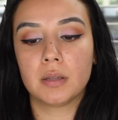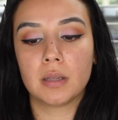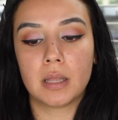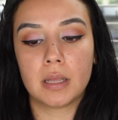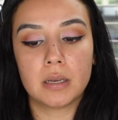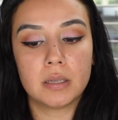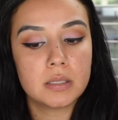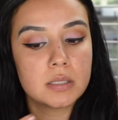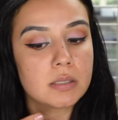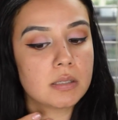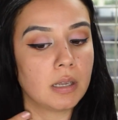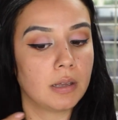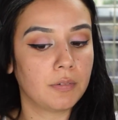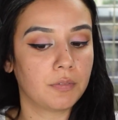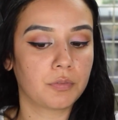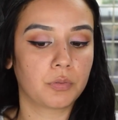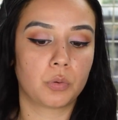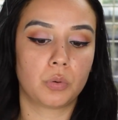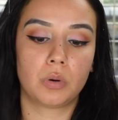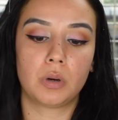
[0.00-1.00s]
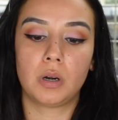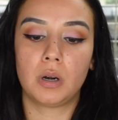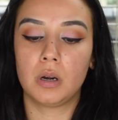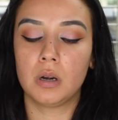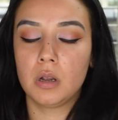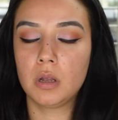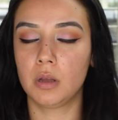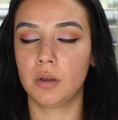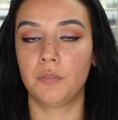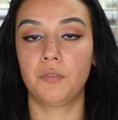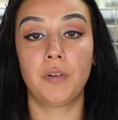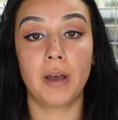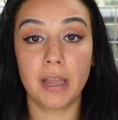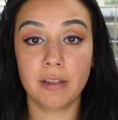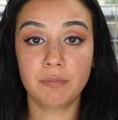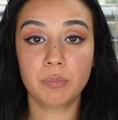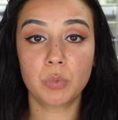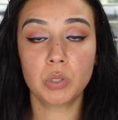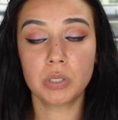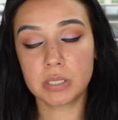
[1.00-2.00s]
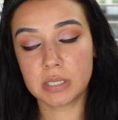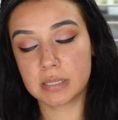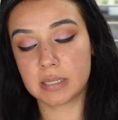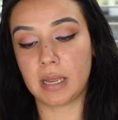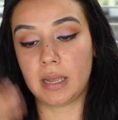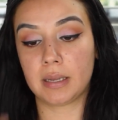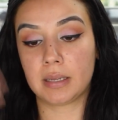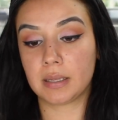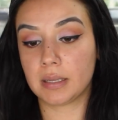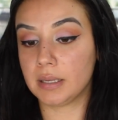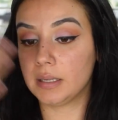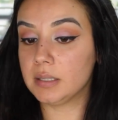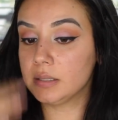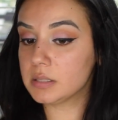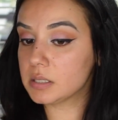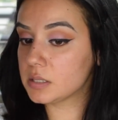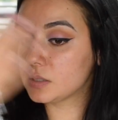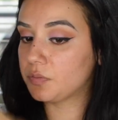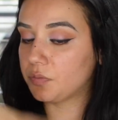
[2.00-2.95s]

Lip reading: let it sit for 5 more seconds,